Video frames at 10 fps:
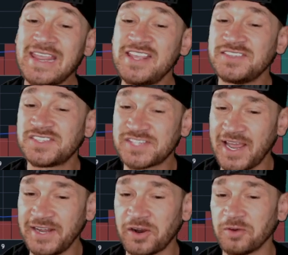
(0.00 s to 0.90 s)

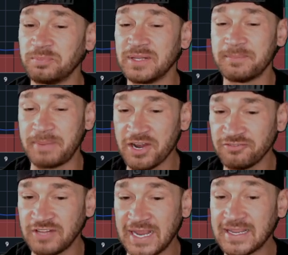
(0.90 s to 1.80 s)
inside our bear
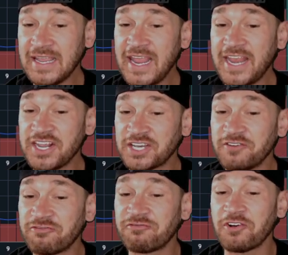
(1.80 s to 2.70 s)
flag, and it
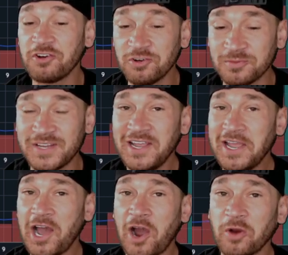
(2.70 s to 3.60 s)
confirmed
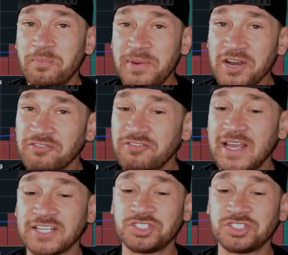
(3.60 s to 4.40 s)
our bear flag